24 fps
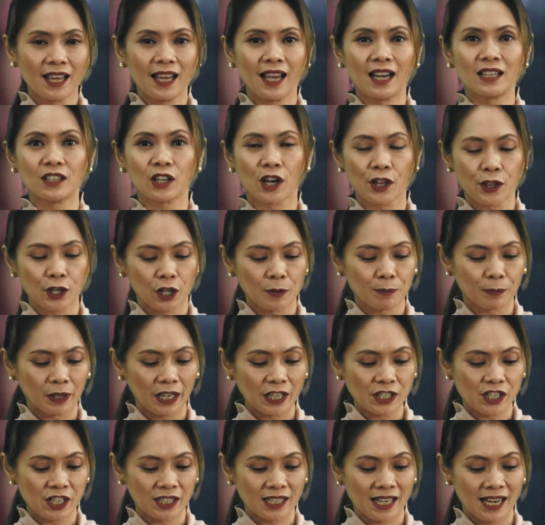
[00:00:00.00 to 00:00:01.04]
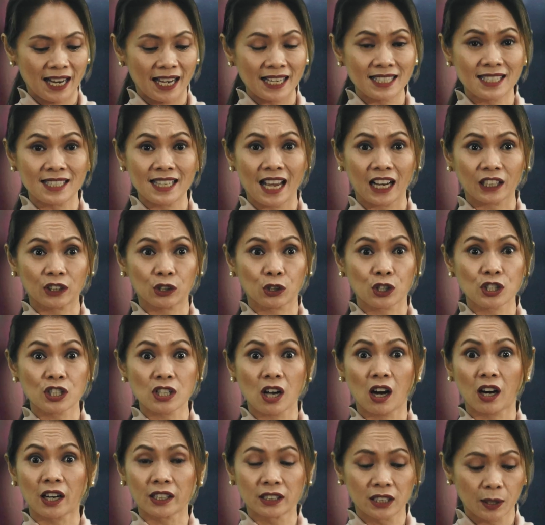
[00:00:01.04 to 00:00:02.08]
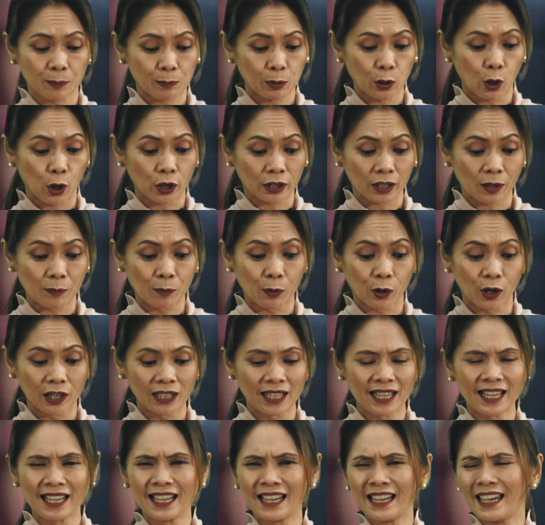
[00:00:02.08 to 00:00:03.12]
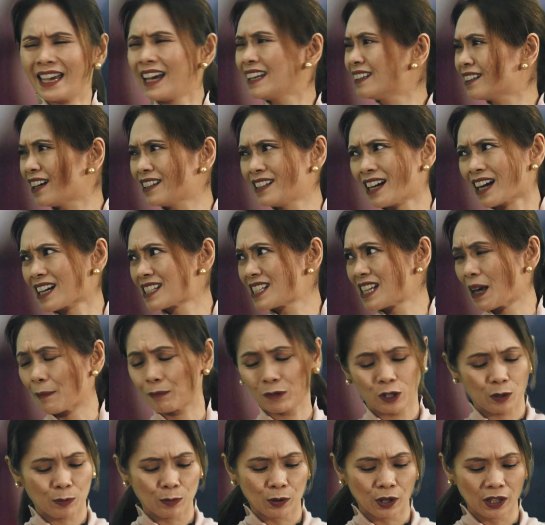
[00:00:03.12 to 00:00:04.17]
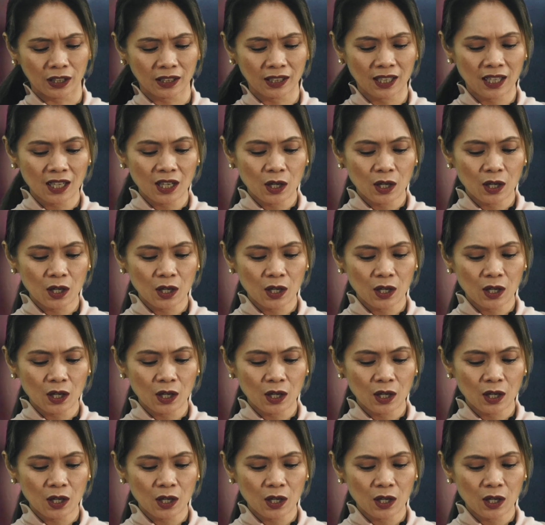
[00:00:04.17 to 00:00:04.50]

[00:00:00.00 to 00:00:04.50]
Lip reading: and other marginalized sectors are deplorable and unacceptable